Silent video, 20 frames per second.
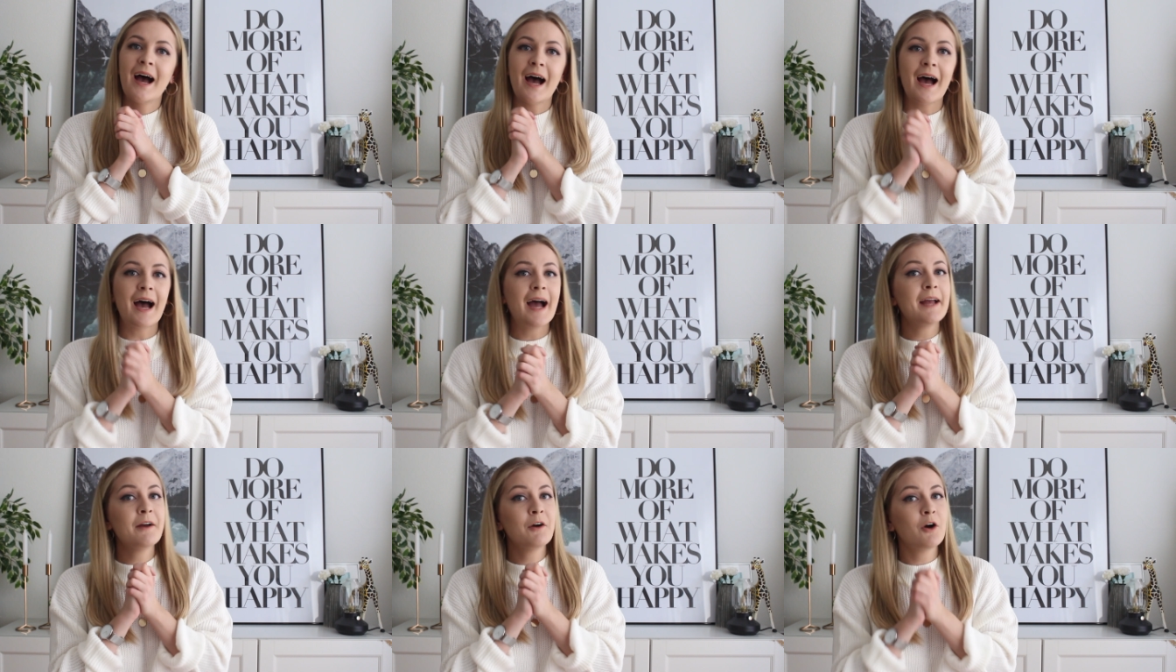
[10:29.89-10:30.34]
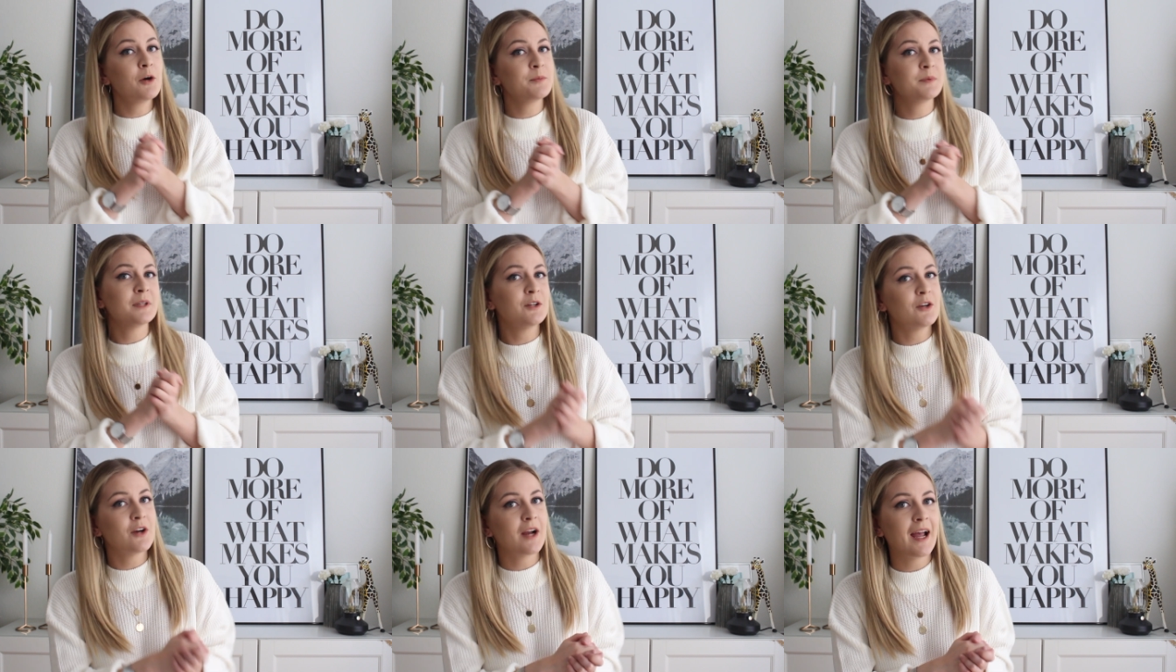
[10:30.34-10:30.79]
I hope
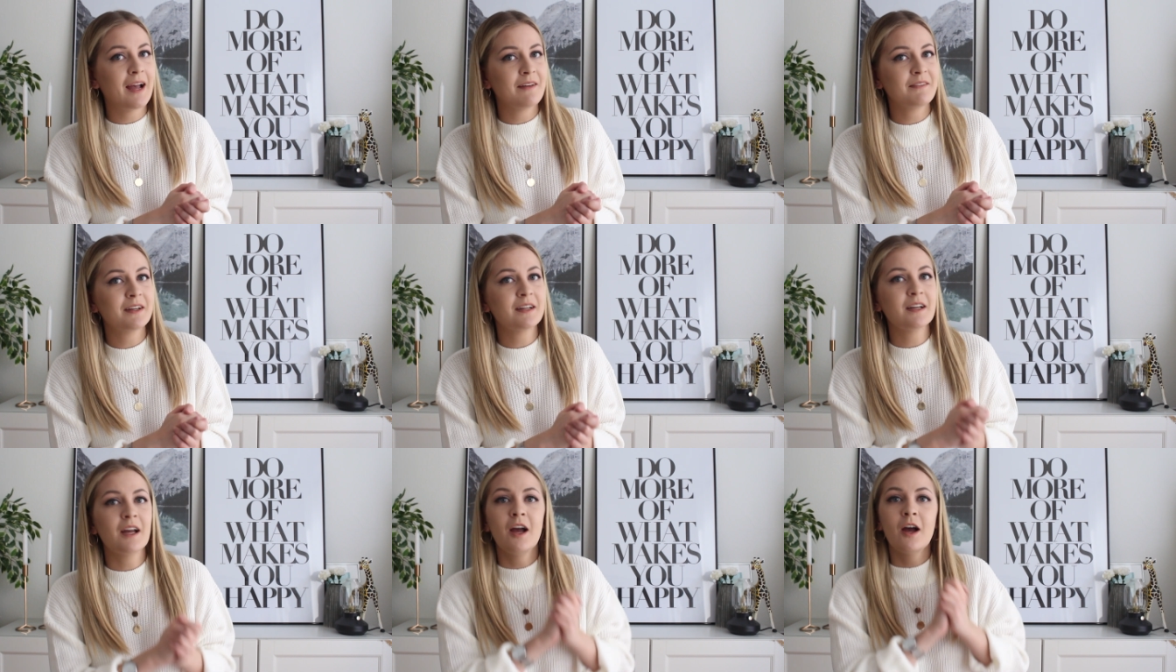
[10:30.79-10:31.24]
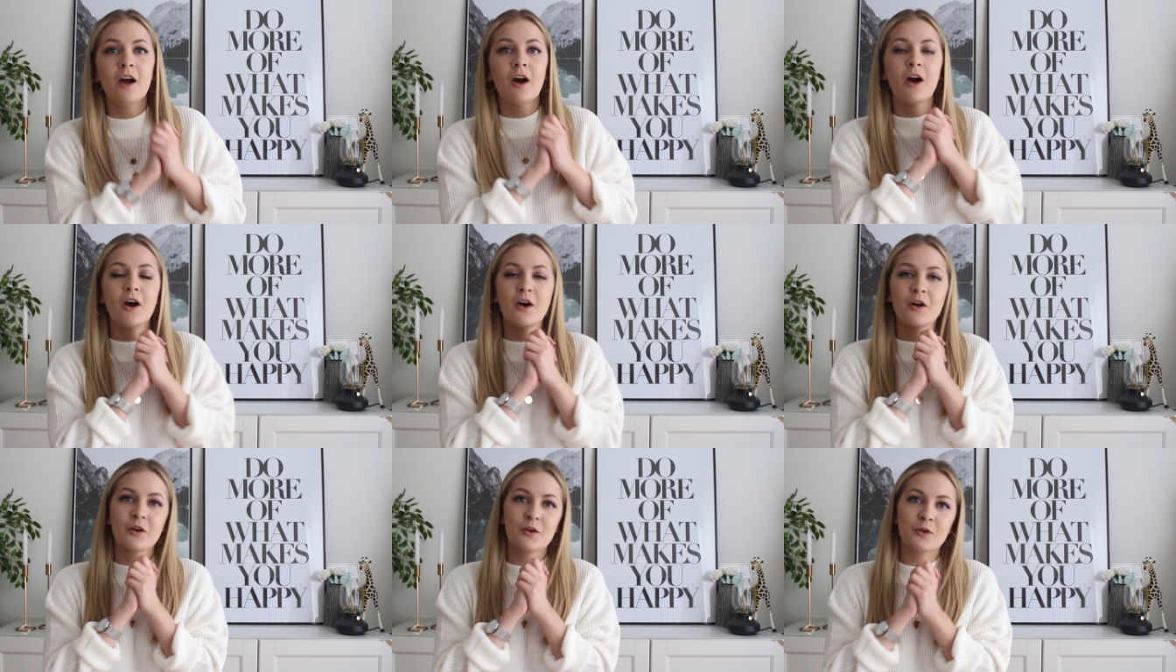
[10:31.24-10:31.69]
that you're having
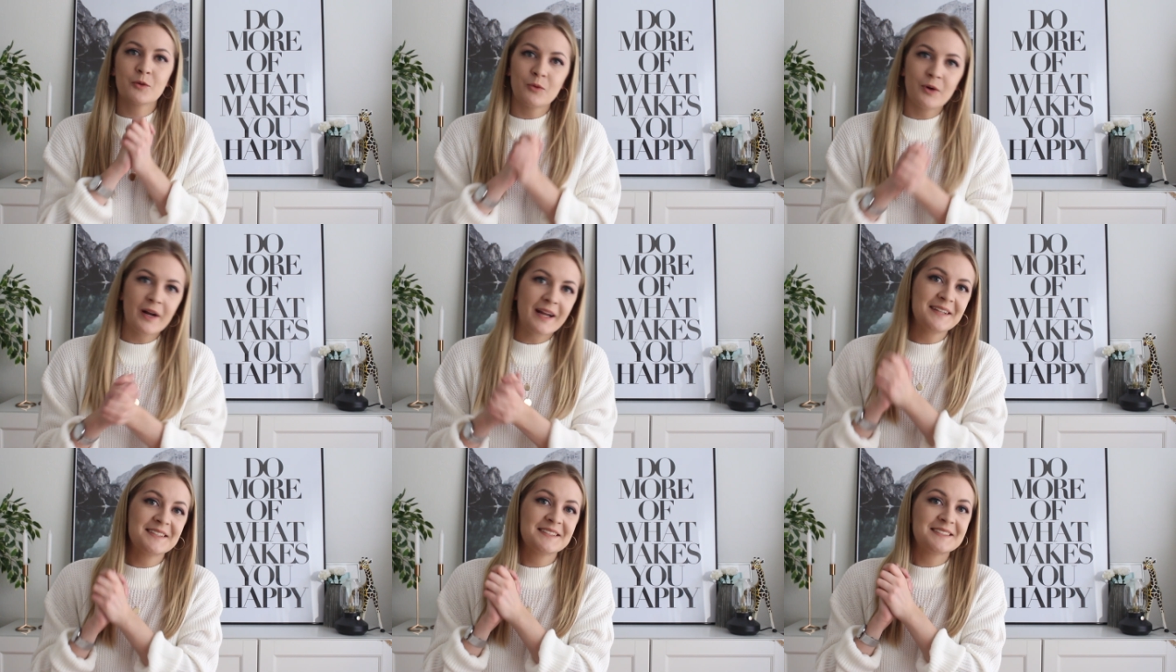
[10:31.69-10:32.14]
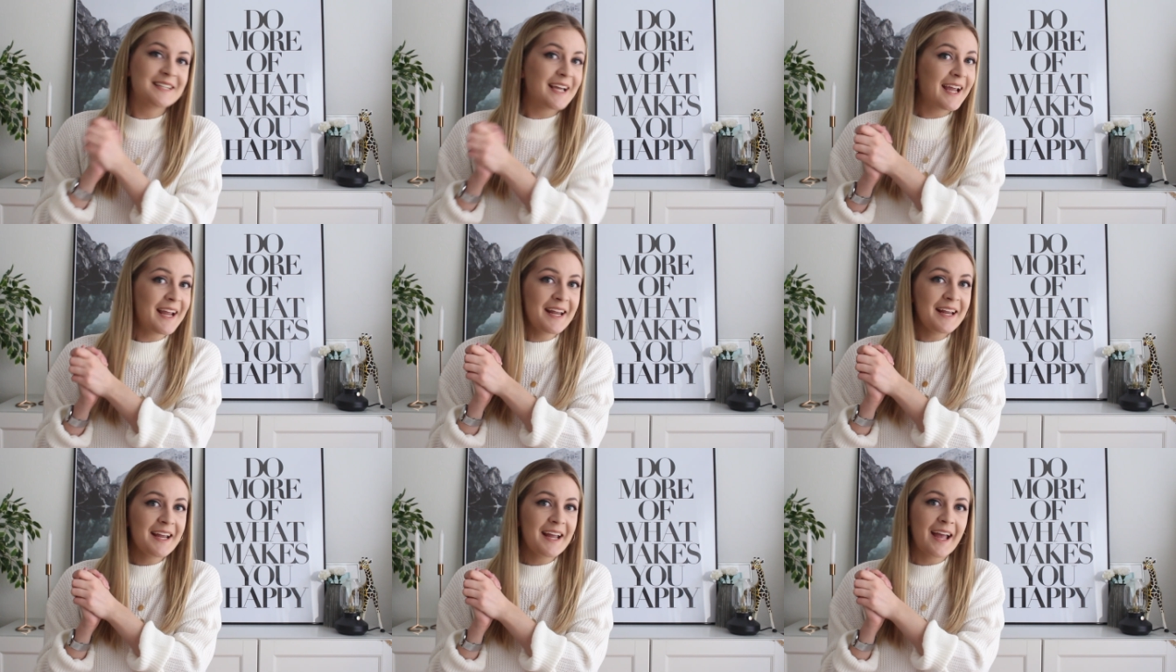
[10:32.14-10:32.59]
a great
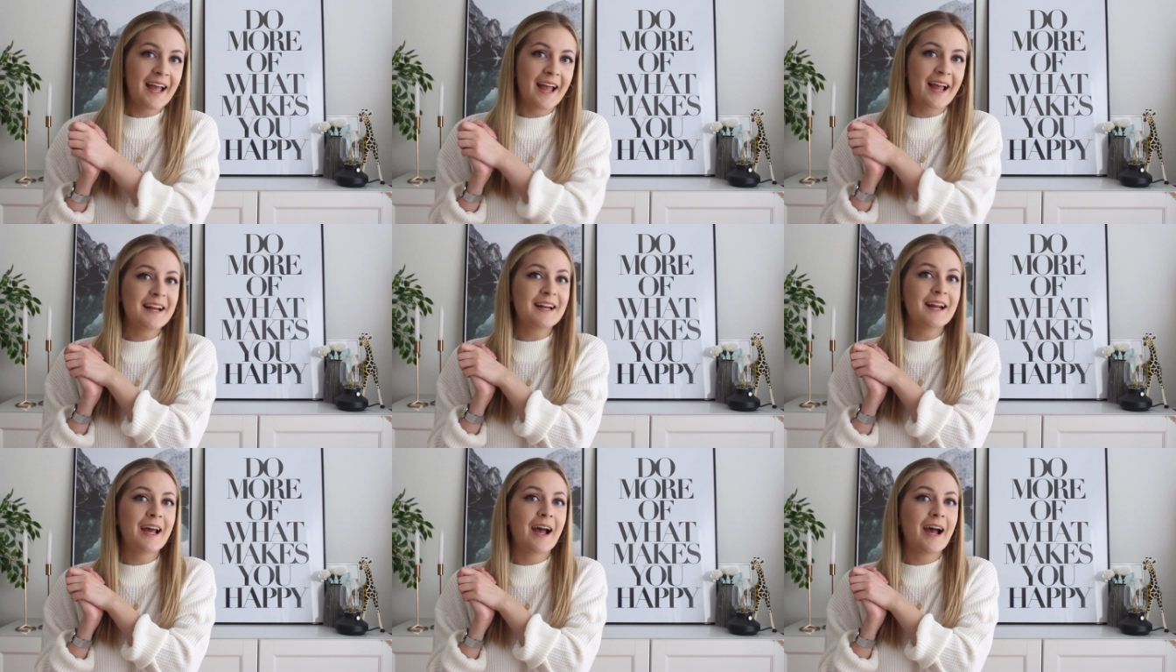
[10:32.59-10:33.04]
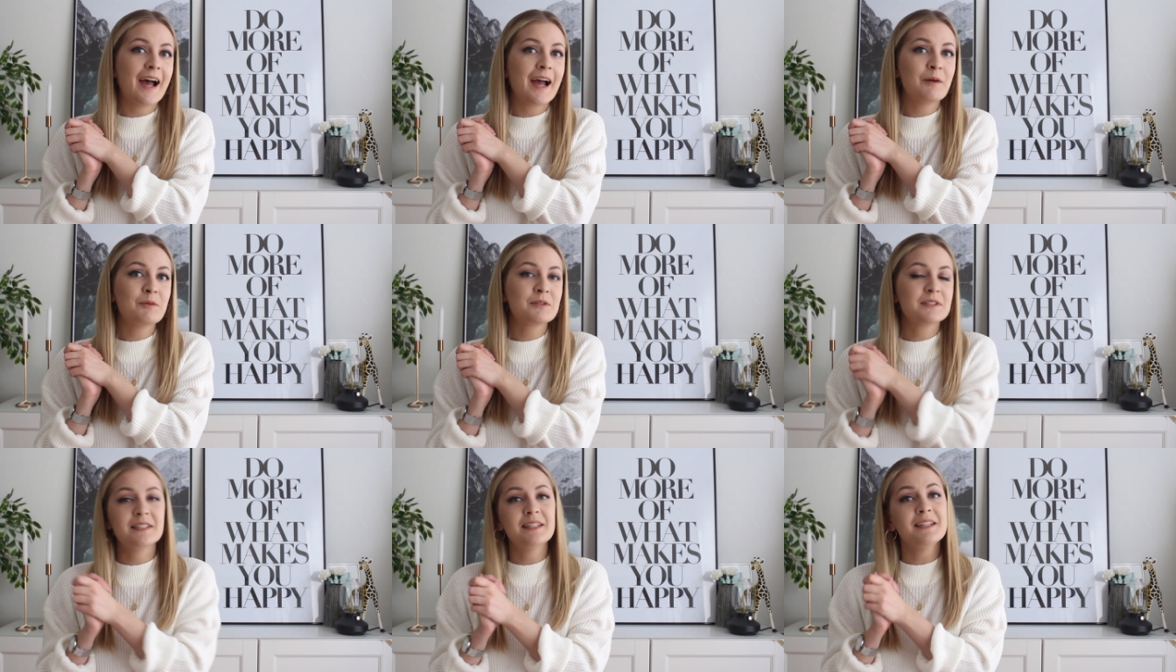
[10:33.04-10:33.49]
day, and
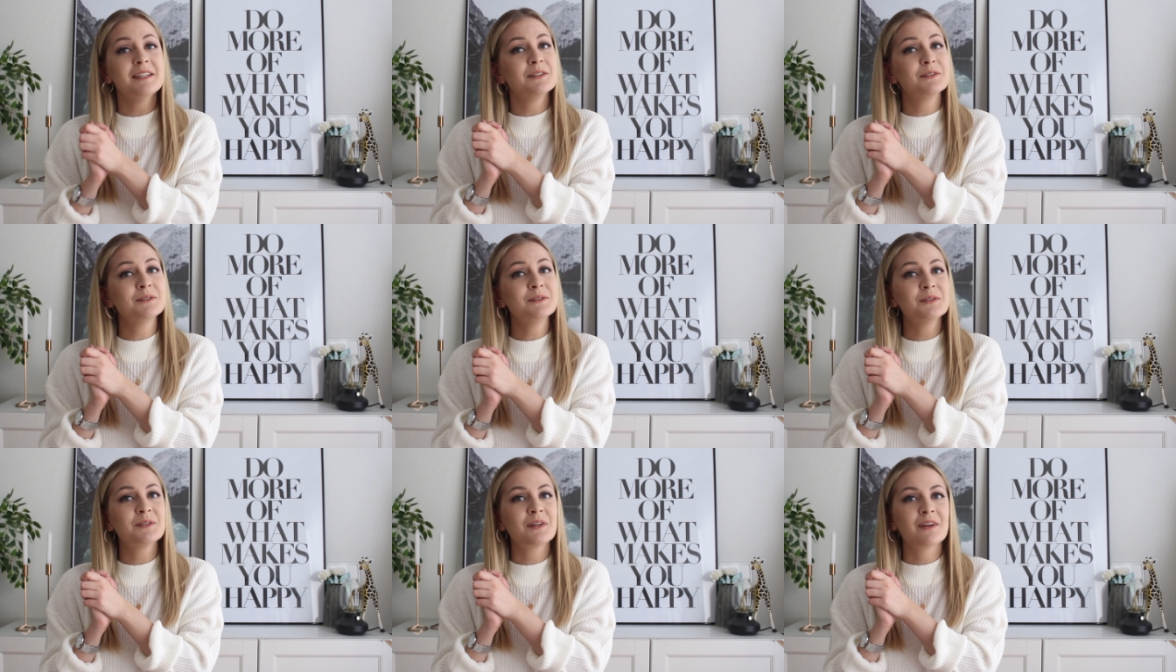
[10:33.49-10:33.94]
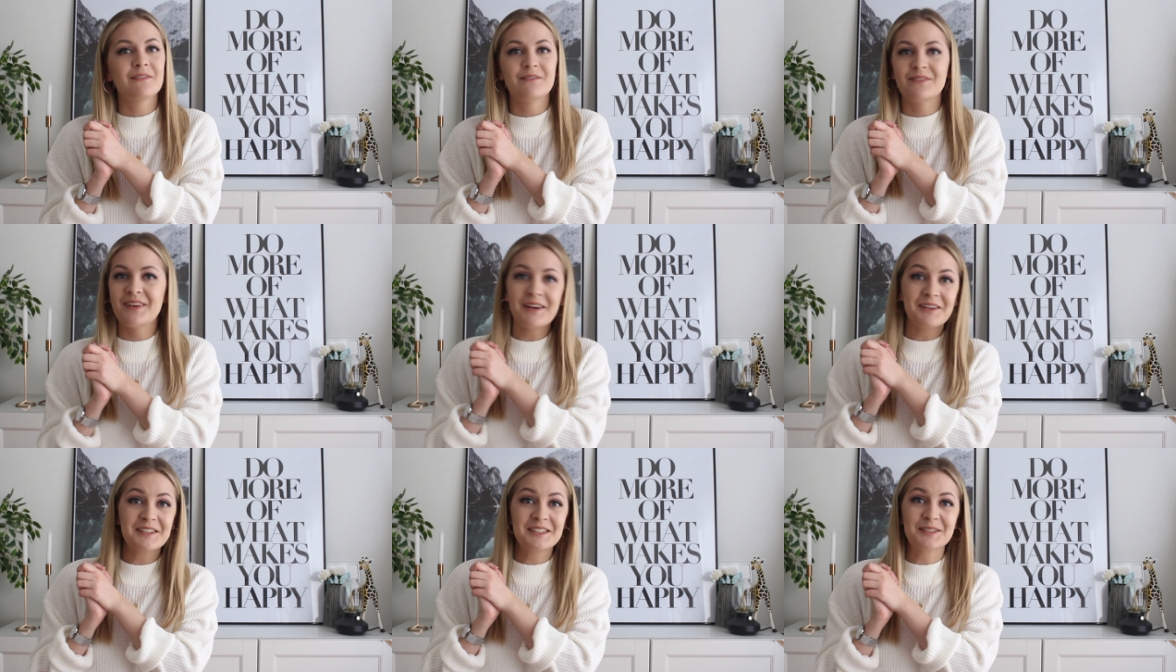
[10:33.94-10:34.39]
I will see you
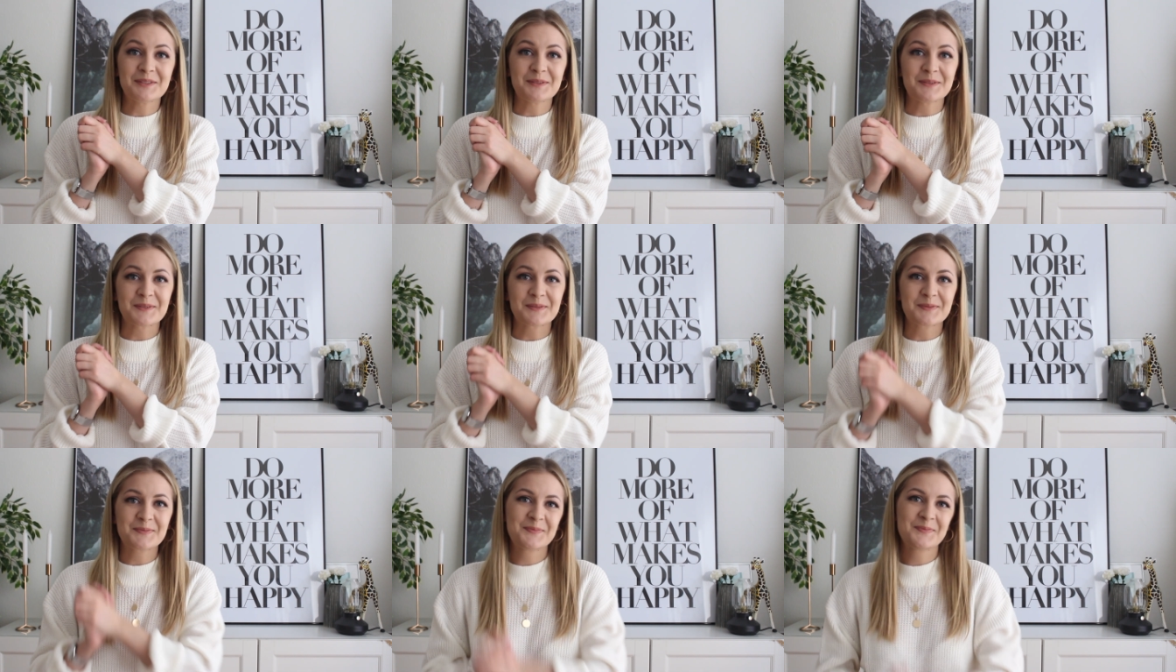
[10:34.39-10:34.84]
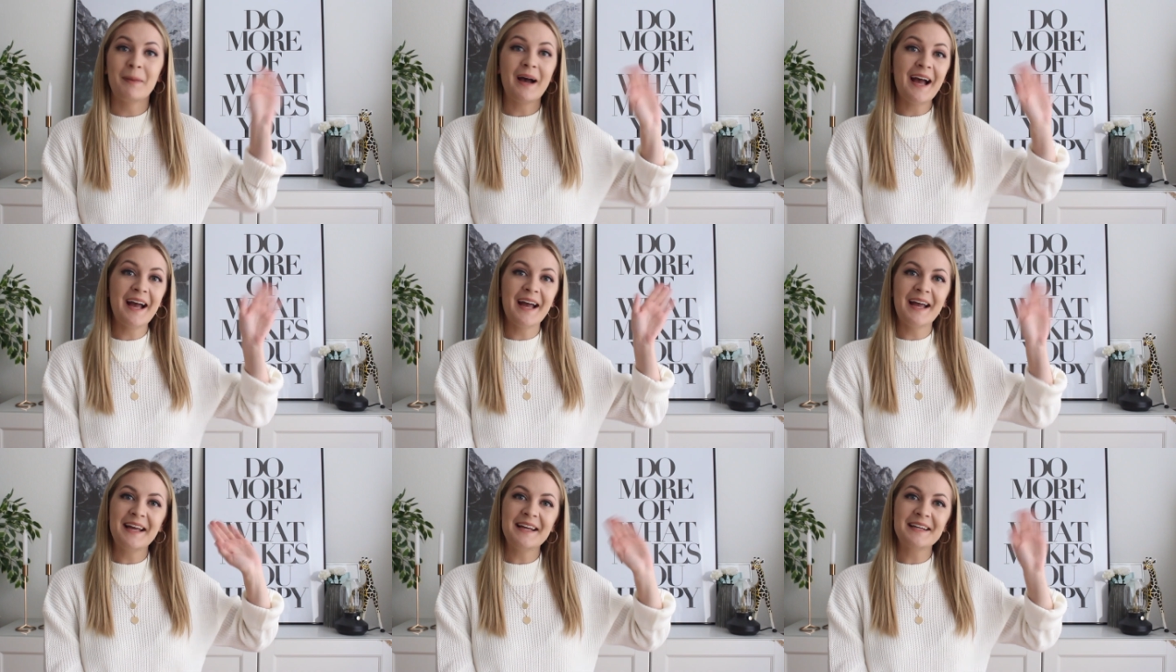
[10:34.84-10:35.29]
very soon.
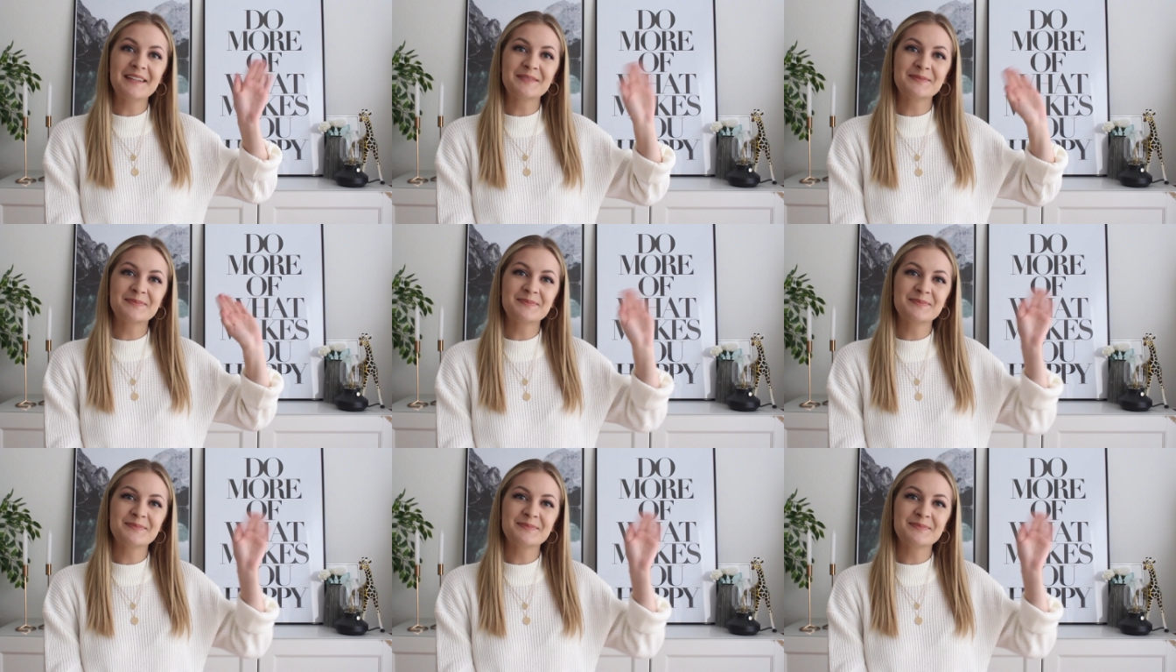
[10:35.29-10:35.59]
Bye!